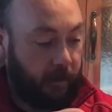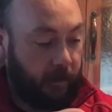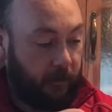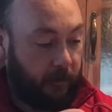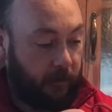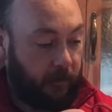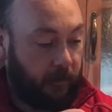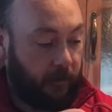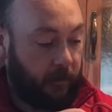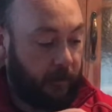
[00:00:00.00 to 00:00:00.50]

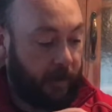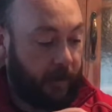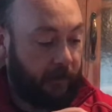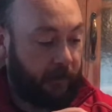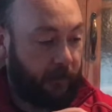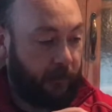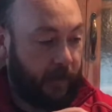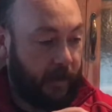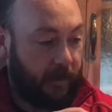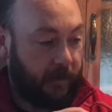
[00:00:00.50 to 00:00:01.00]
So
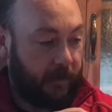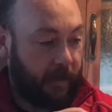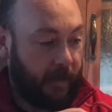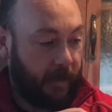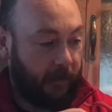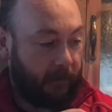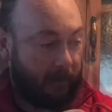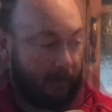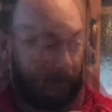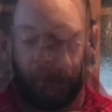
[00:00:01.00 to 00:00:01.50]
that's
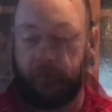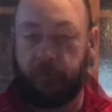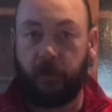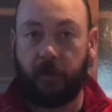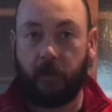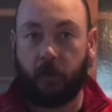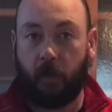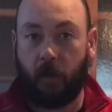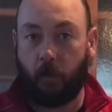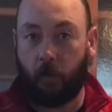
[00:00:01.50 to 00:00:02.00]
fantastic. I'll tell
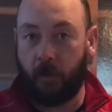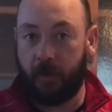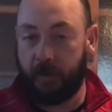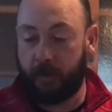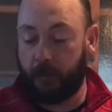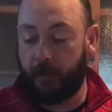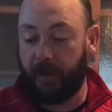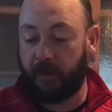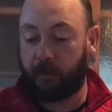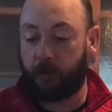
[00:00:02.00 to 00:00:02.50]
you what, one of
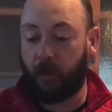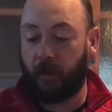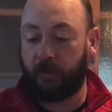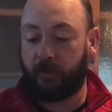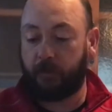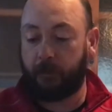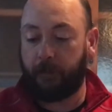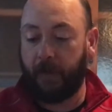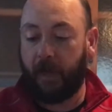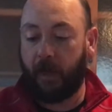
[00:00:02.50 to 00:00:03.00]
the best
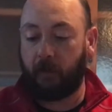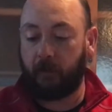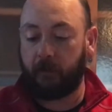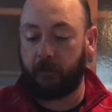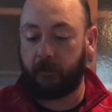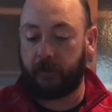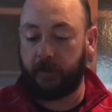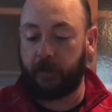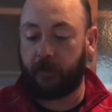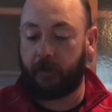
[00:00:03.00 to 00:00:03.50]
parts
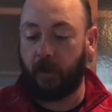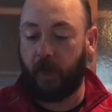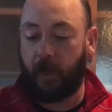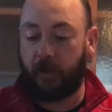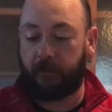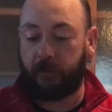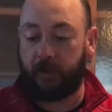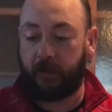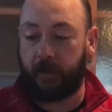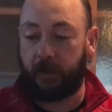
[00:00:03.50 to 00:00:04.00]
about Deer
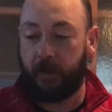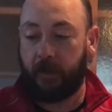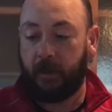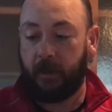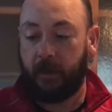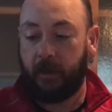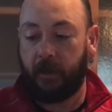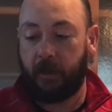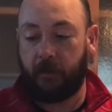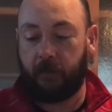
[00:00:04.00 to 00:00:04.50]
Crossing
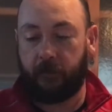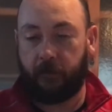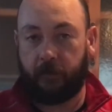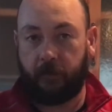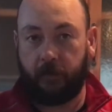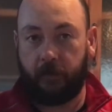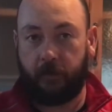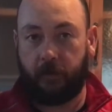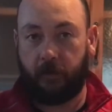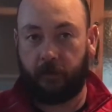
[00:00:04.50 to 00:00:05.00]

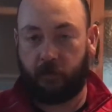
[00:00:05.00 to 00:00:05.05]
is the